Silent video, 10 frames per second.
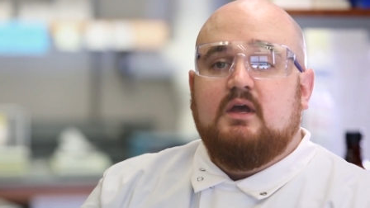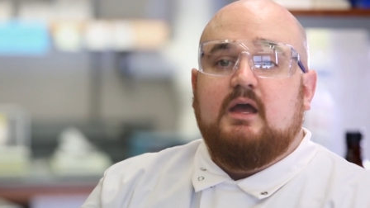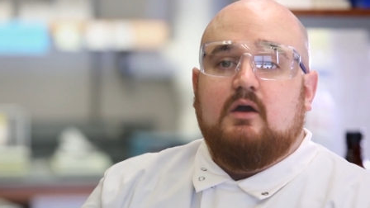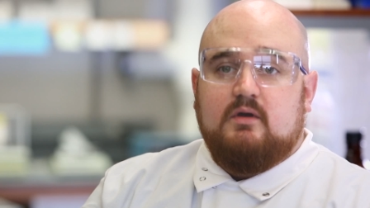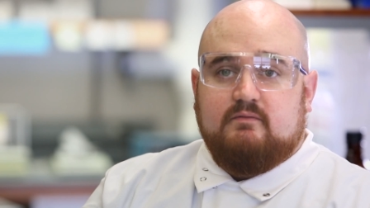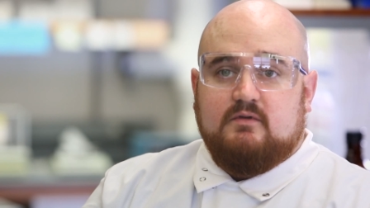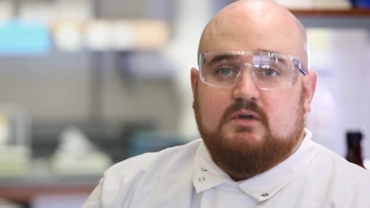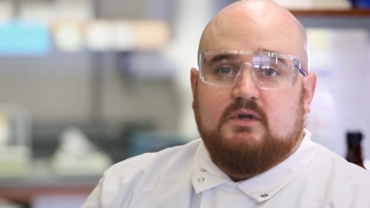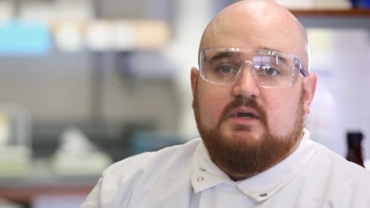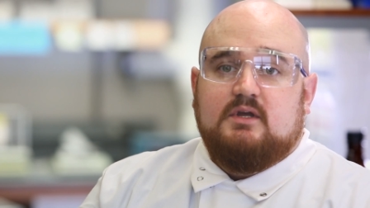However,
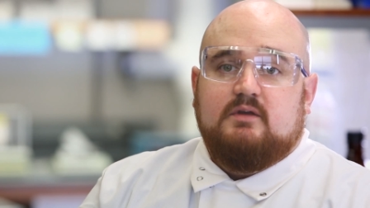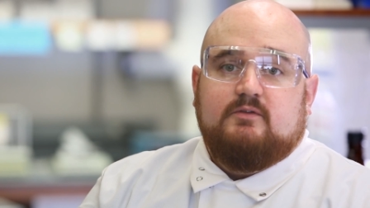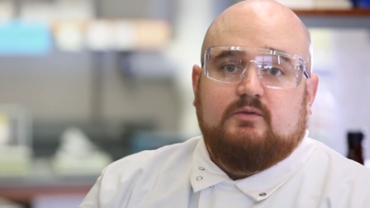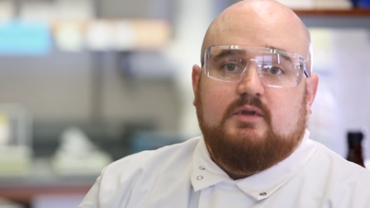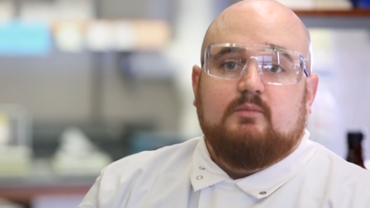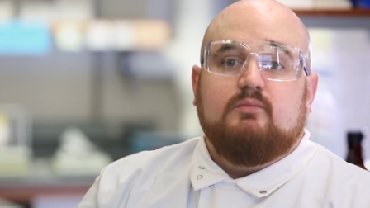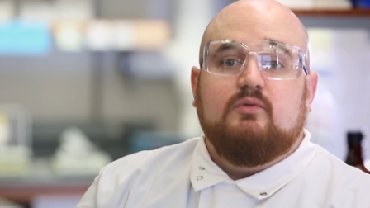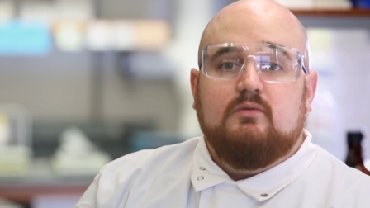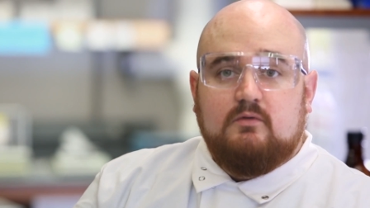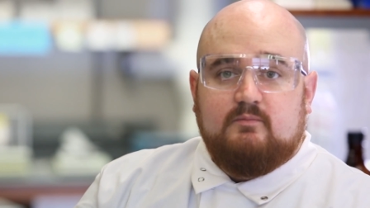if you could
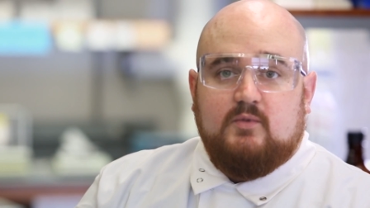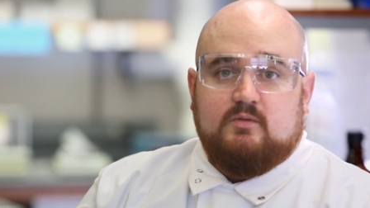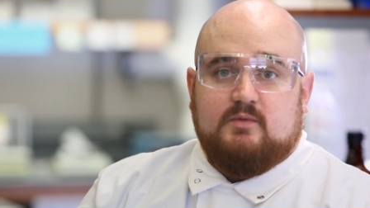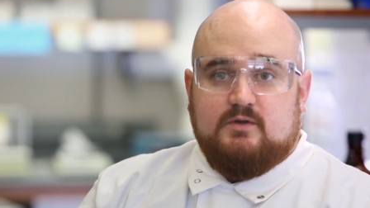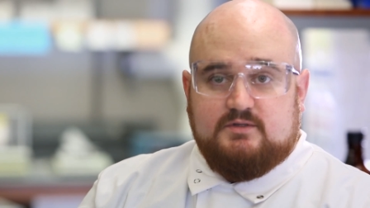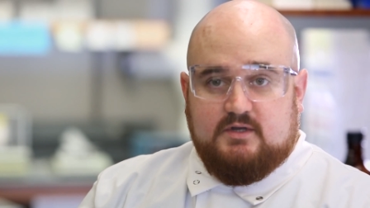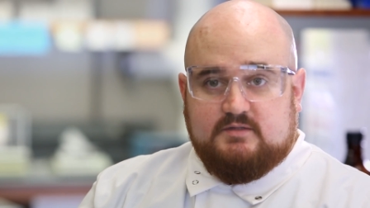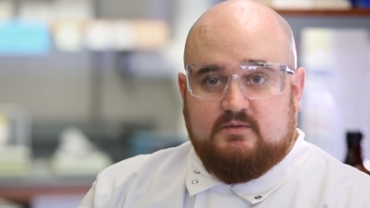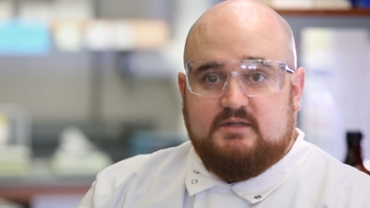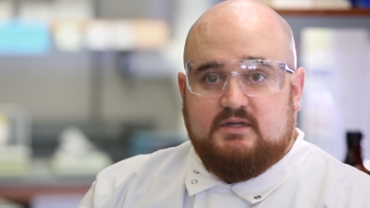improve bone marrow
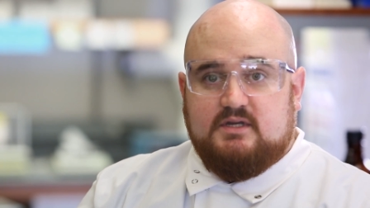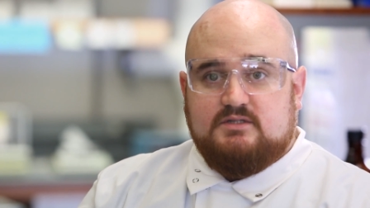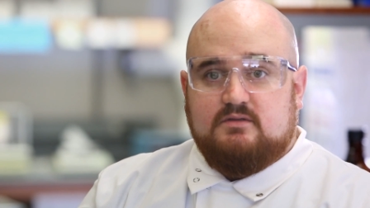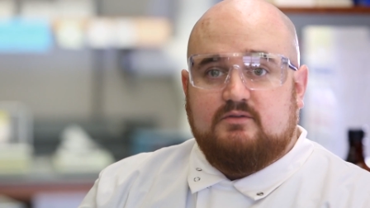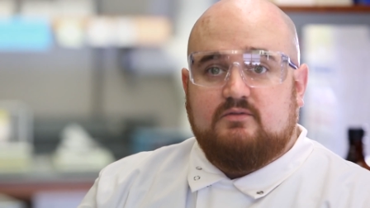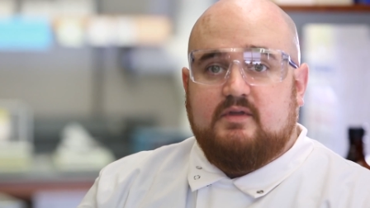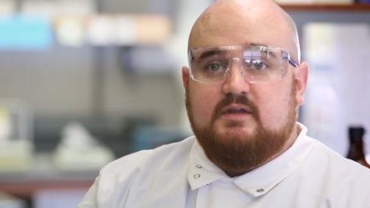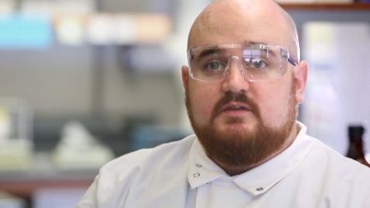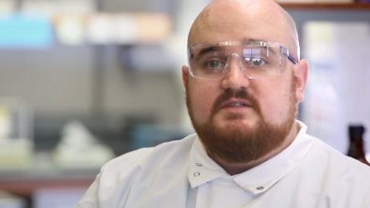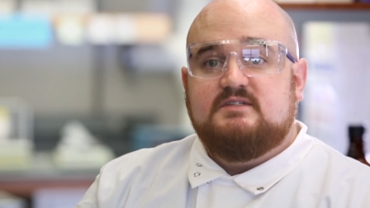transplantation so that
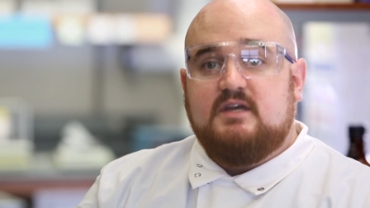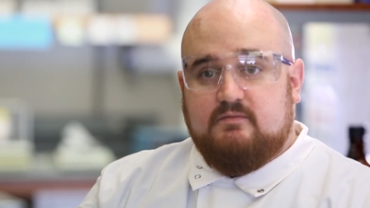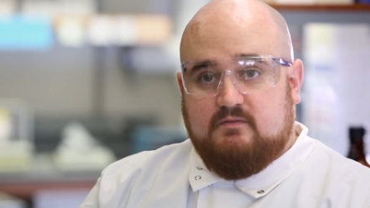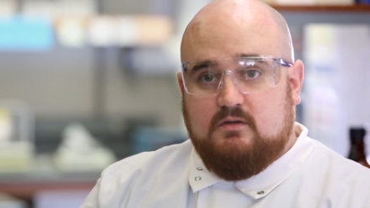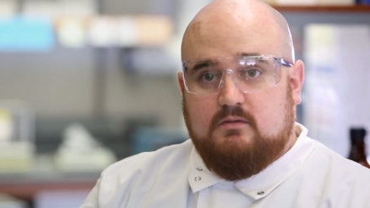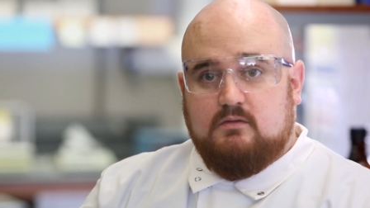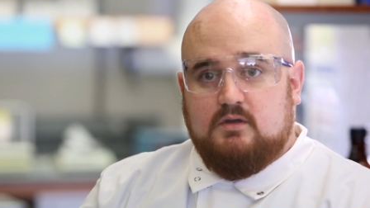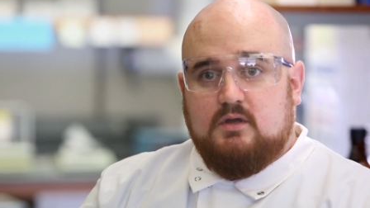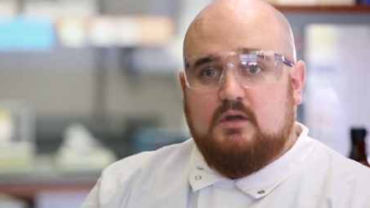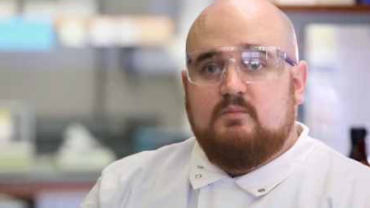it's safer
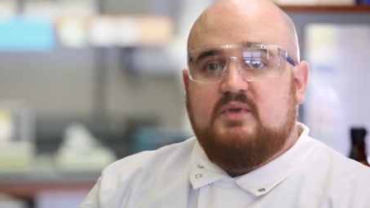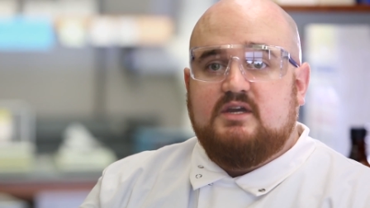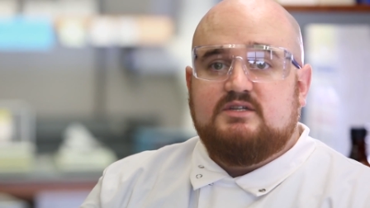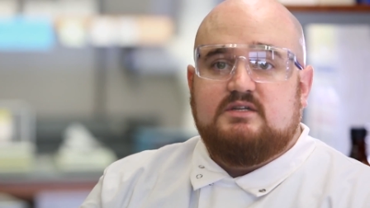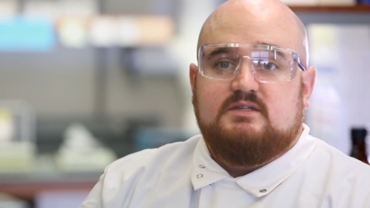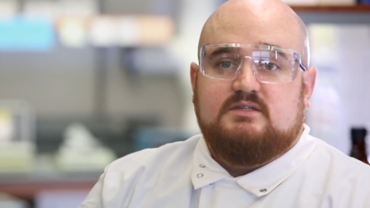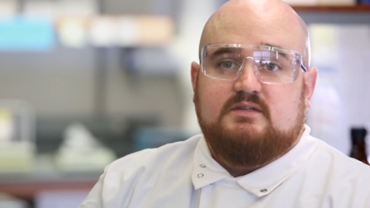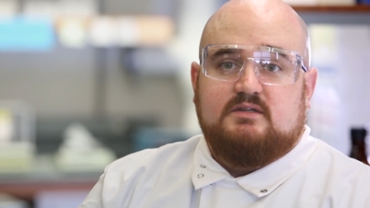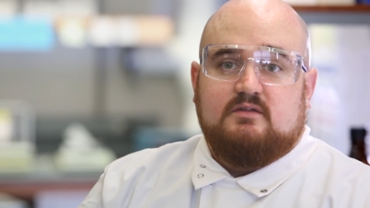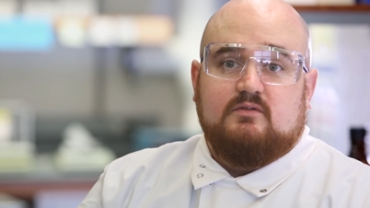patients
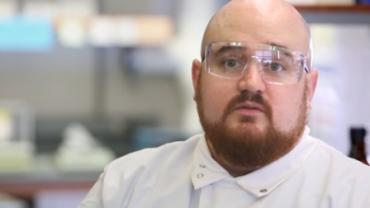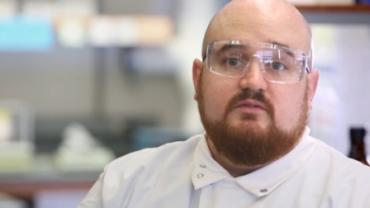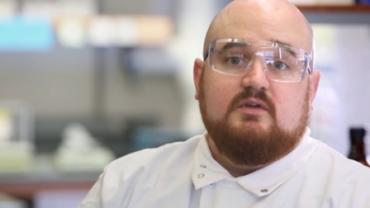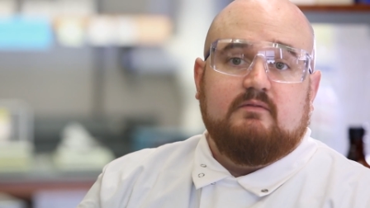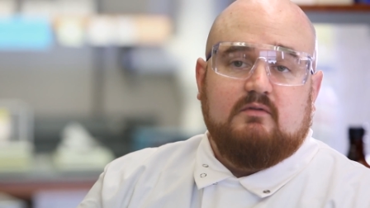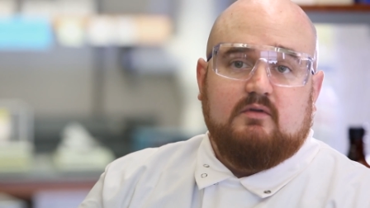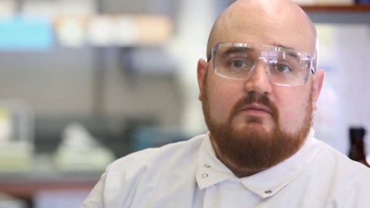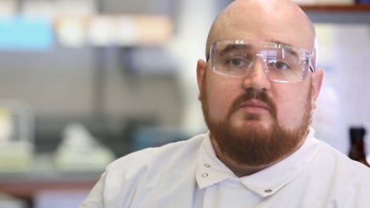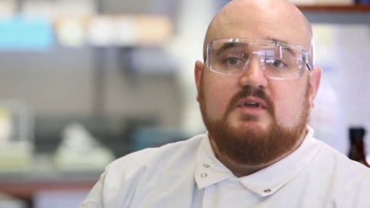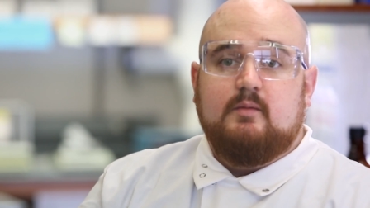such as those suffering
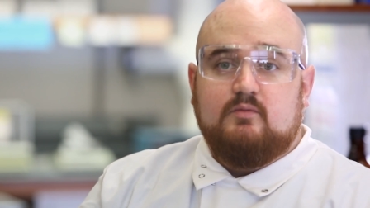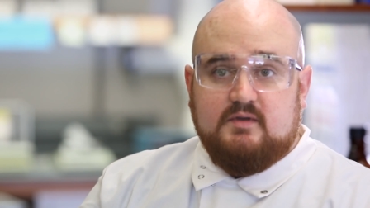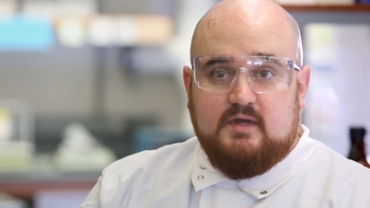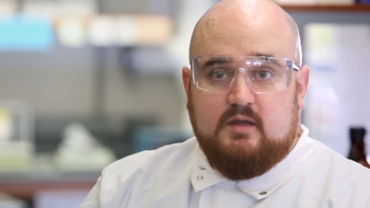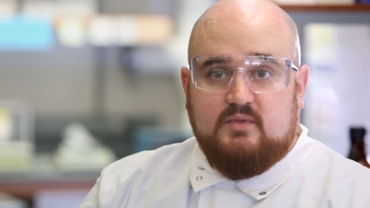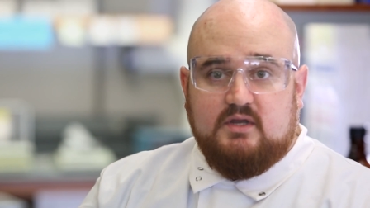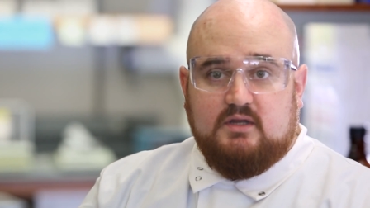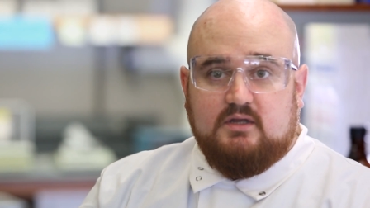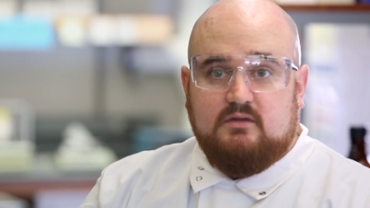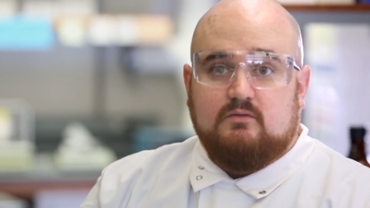from type 1
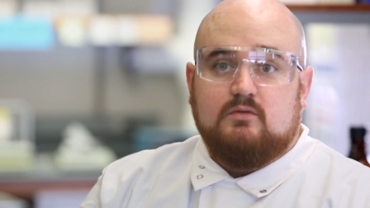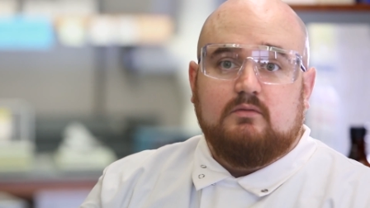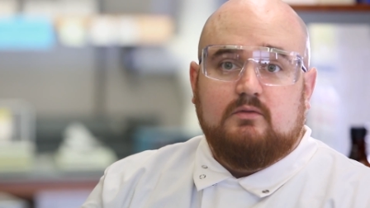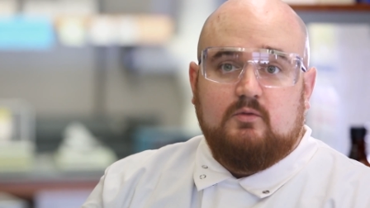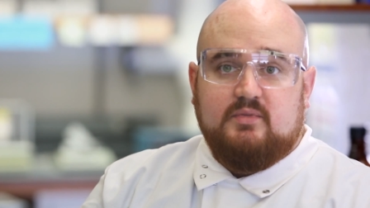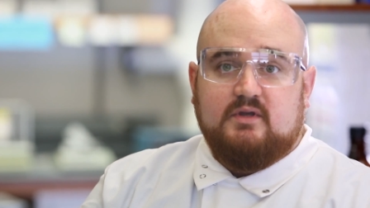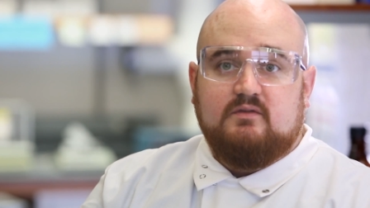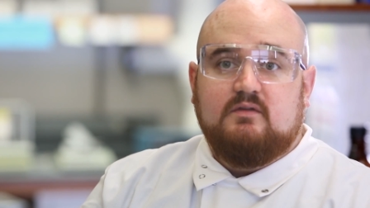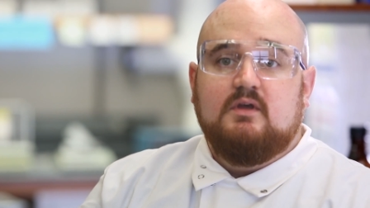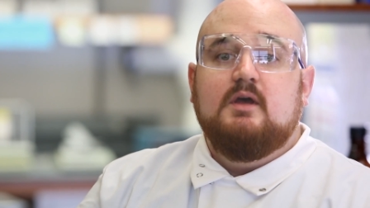diabetes or
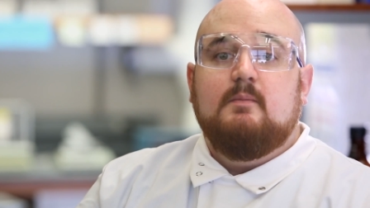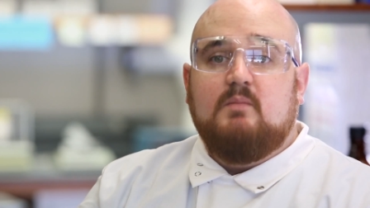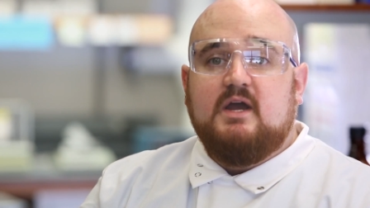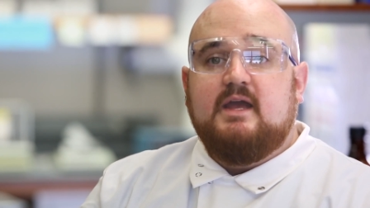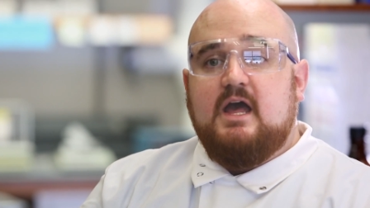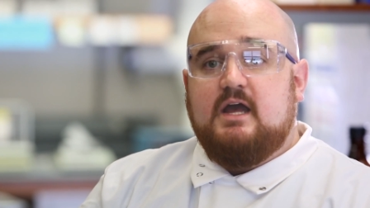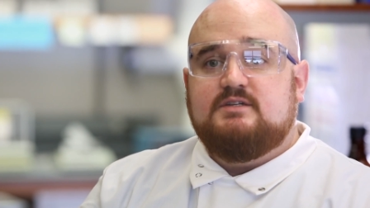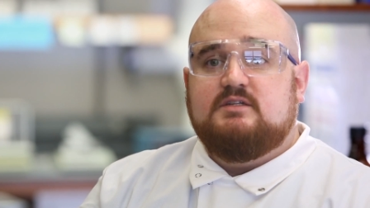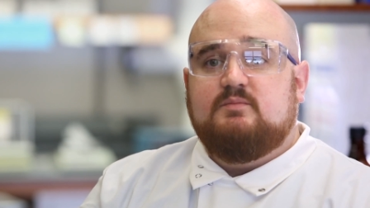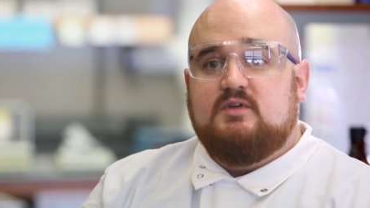lupus might
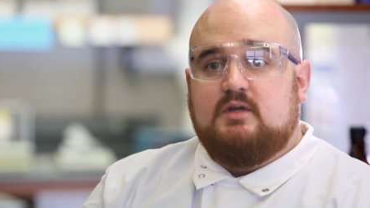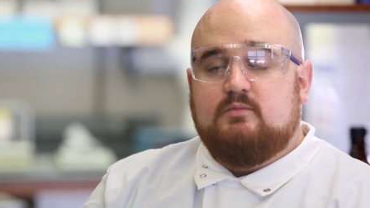actually be